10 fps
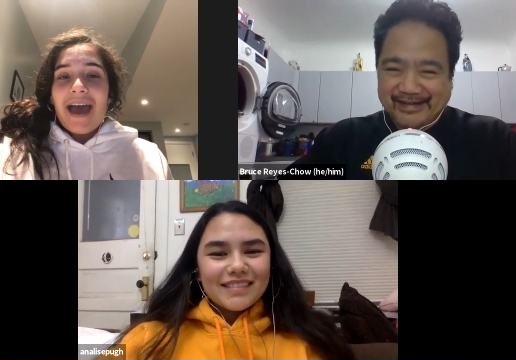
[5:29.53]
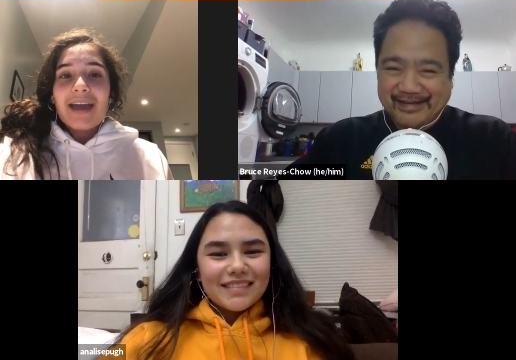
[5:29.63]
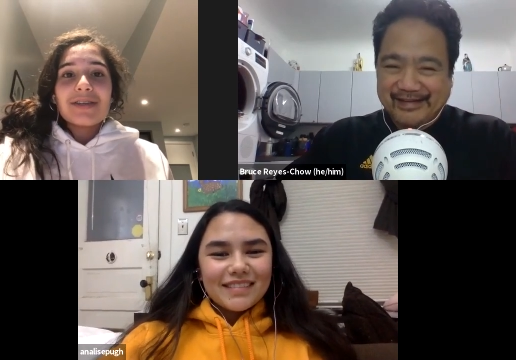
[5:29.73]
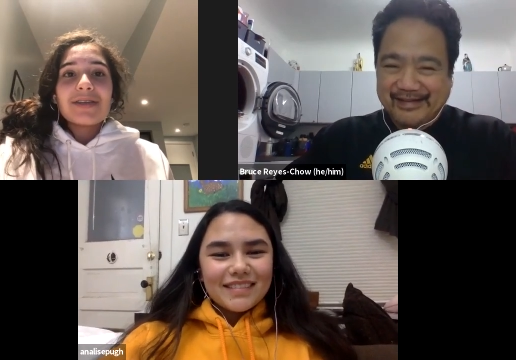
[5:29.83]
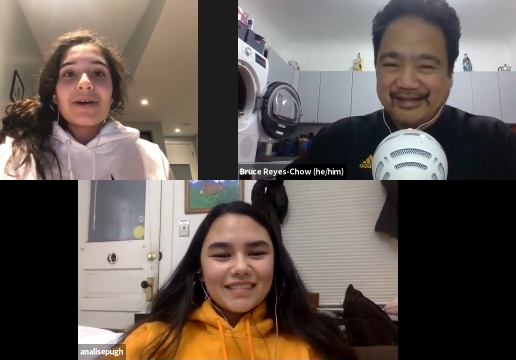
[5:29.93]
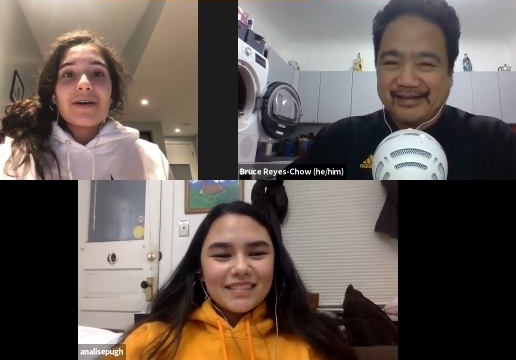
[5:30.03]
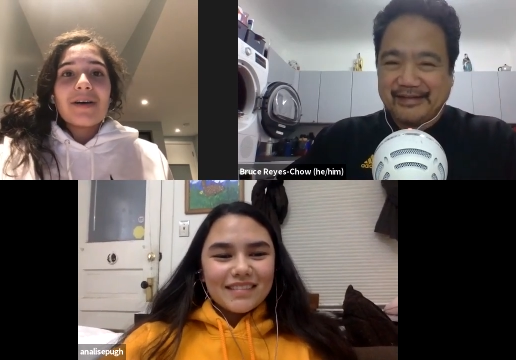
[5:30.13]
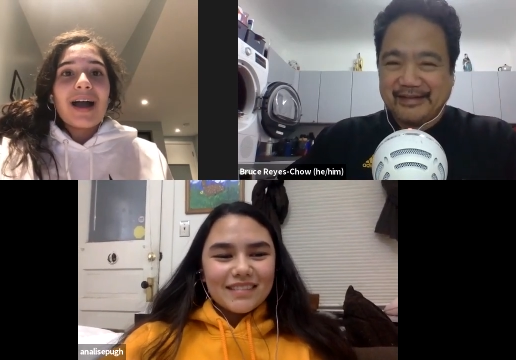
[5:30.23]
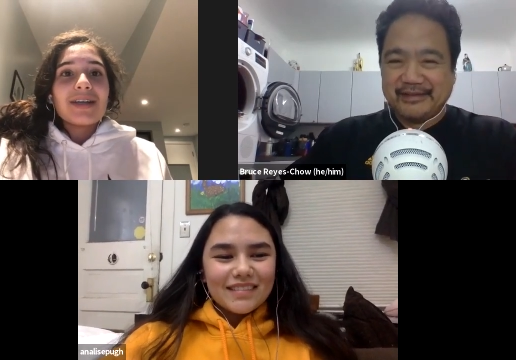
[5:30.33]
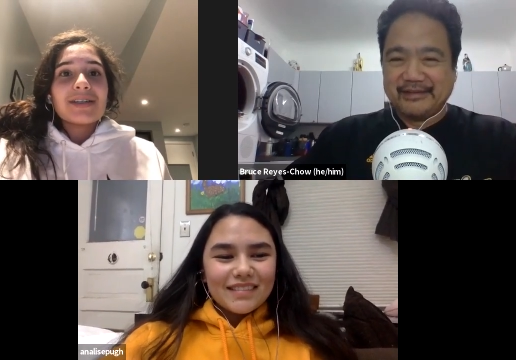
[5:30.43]
Speaker 1: And
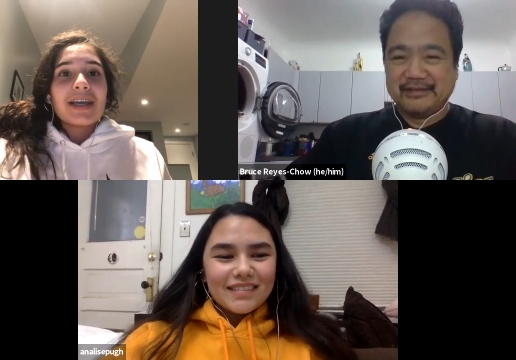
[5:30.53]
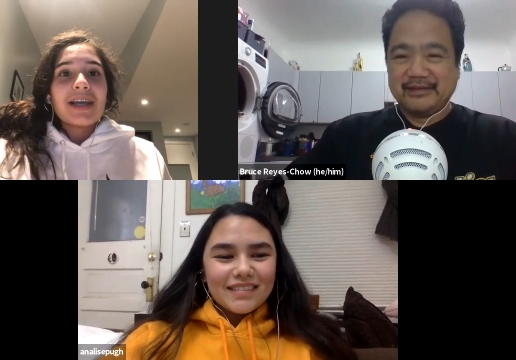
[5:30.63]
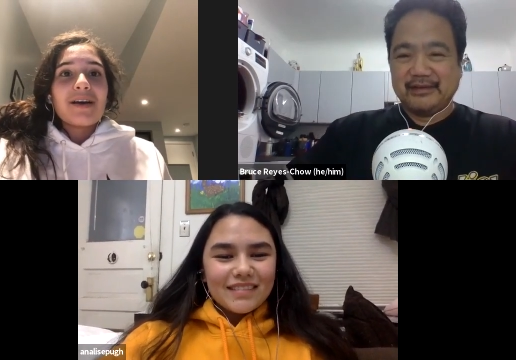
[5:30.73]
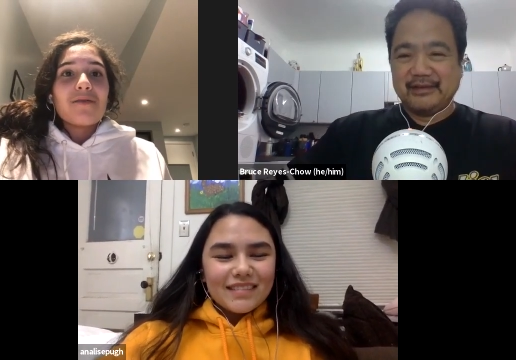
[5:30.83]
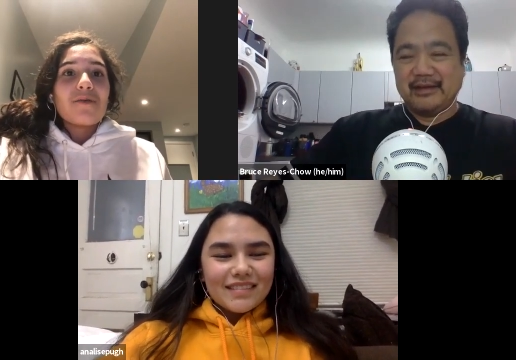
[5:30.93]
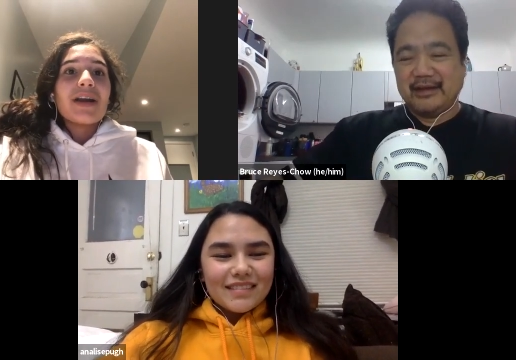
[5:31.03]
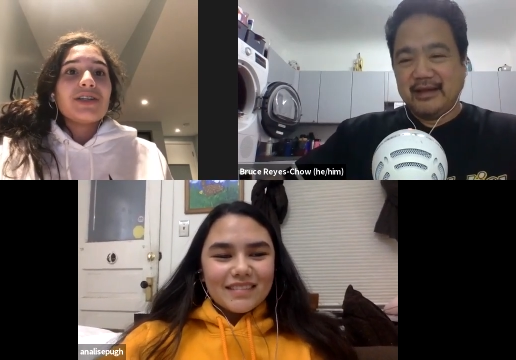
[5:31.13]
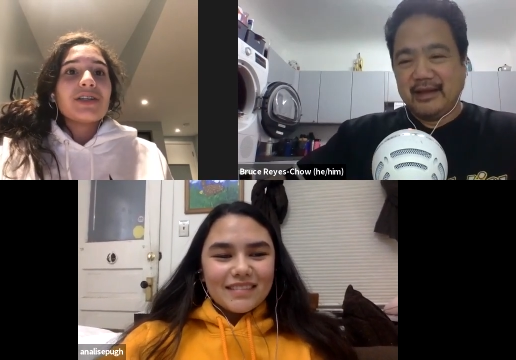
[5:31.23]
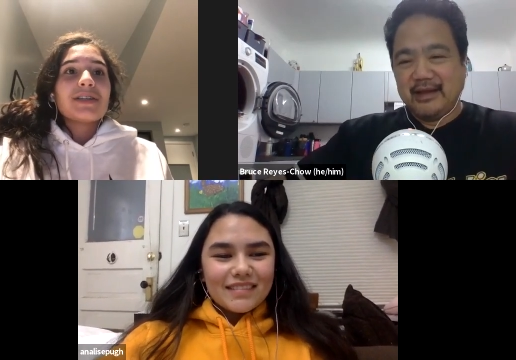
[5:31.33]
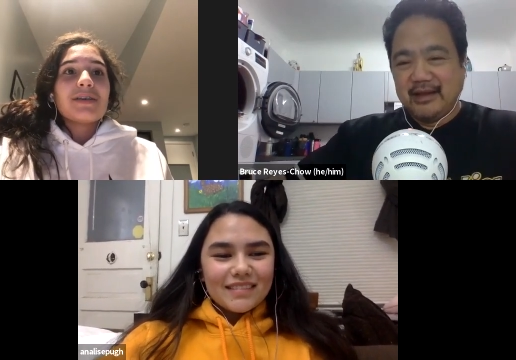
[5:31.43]
so I just like want to
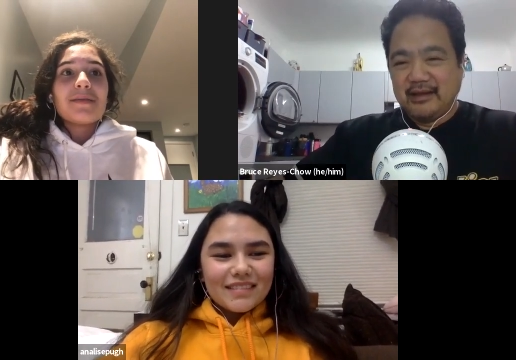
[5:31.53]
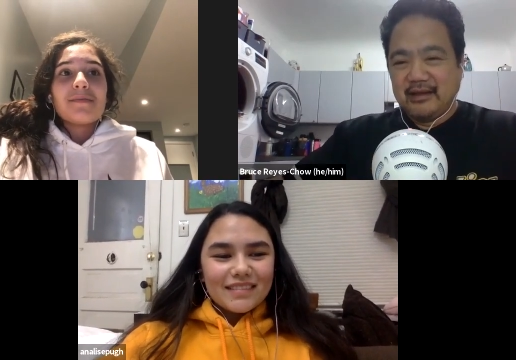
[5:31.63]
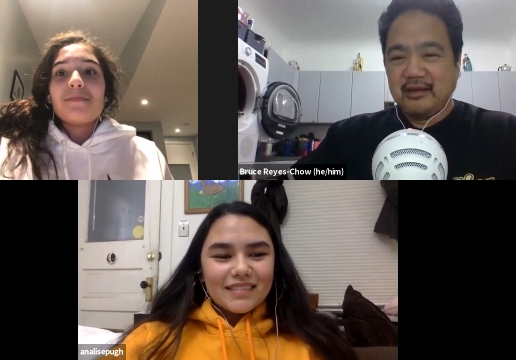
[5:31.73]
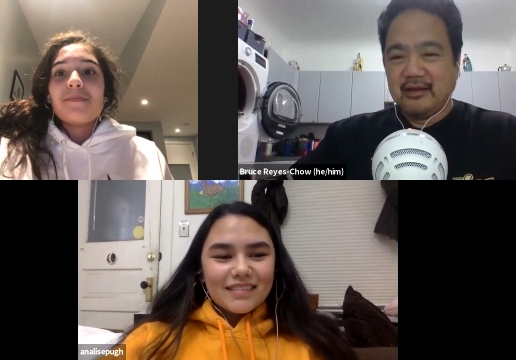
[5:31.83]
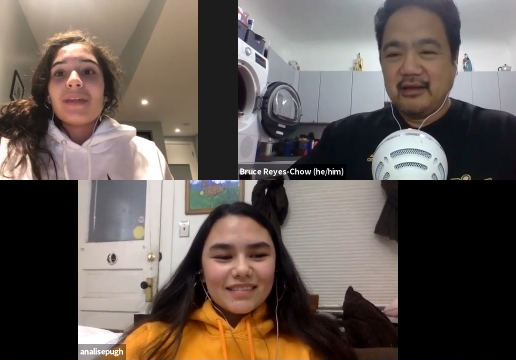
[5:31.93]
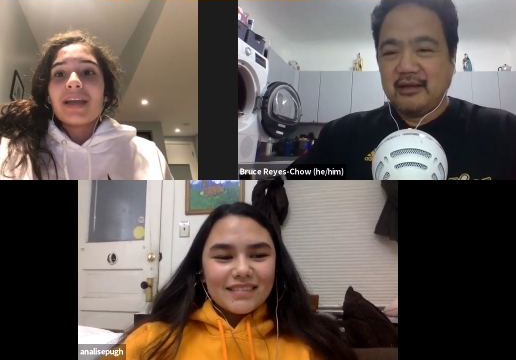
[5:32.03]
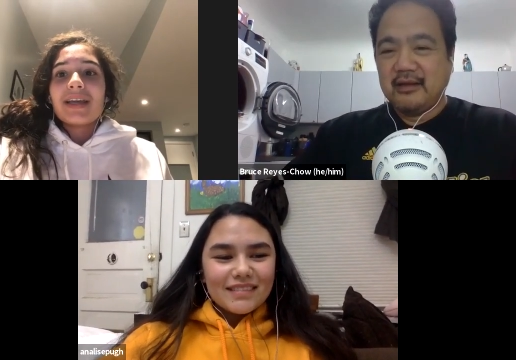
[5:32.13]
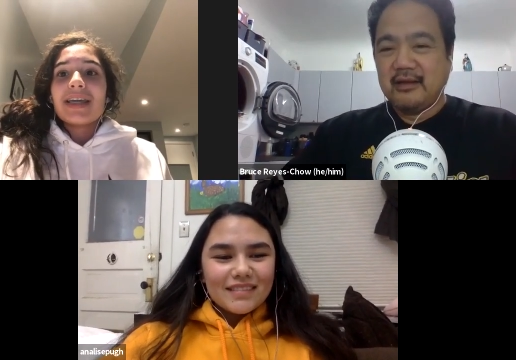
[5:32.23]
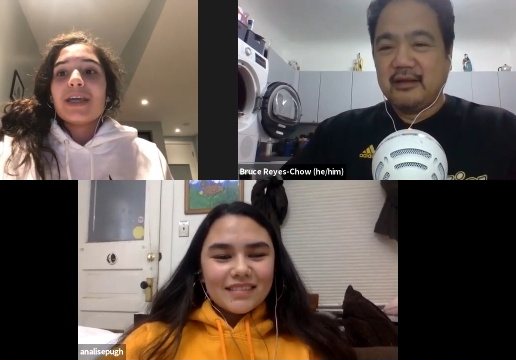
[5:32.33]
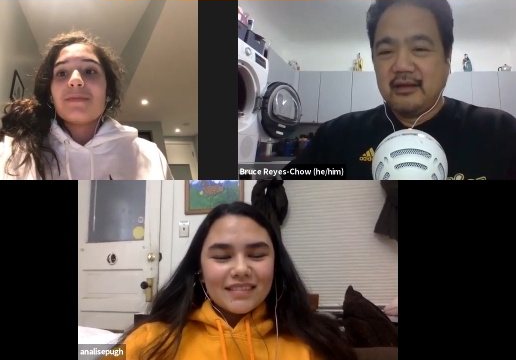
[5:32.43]
just like
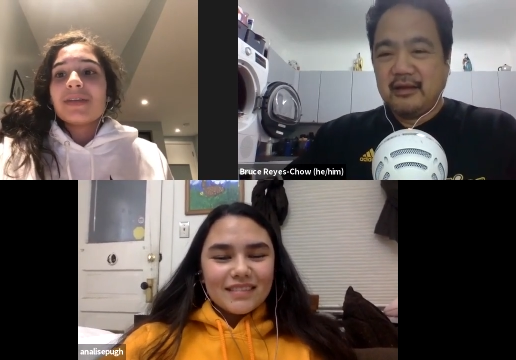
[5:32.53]
keep